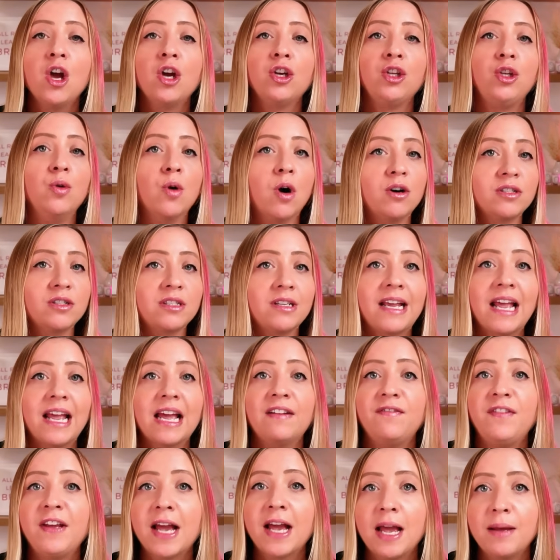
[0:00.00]
You also
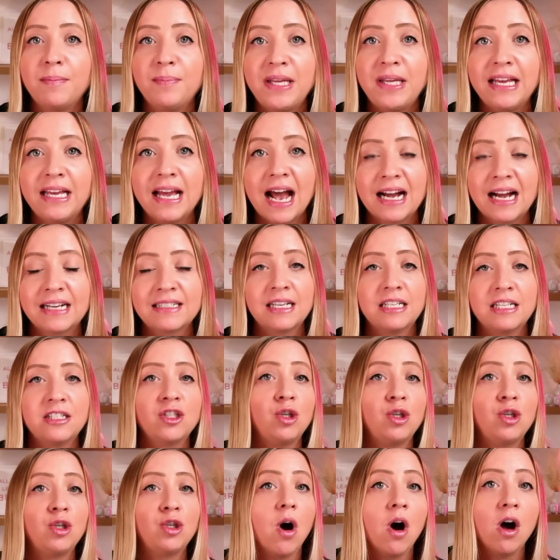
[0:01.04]
get VIP access
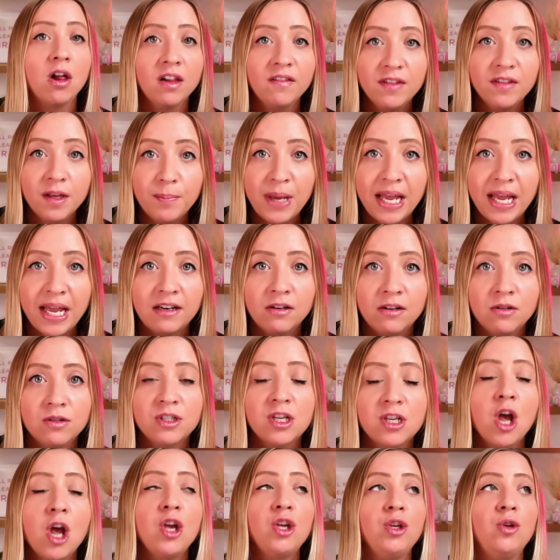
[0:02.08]
to all of the
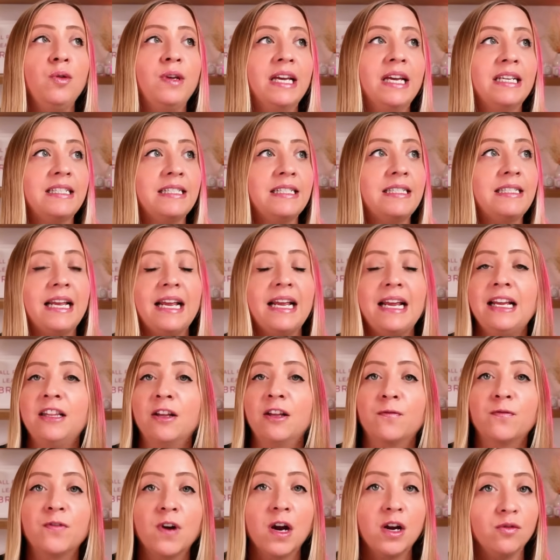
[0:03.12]
panels. You get to sit in
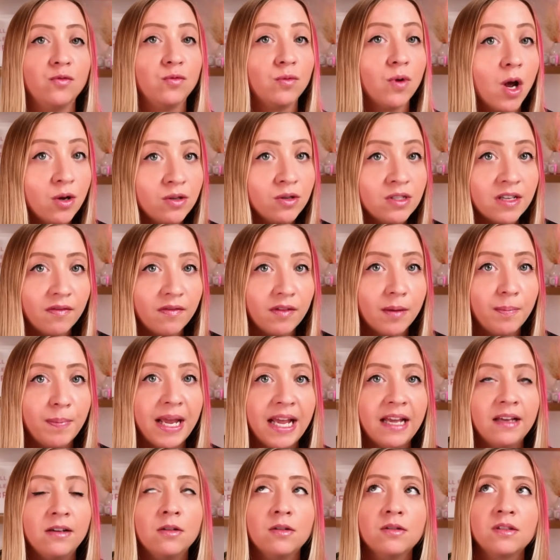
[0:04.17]
the front rows of the
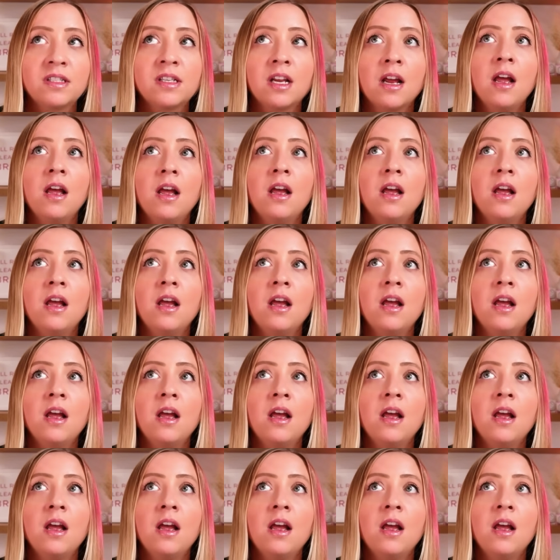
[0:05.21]
panels.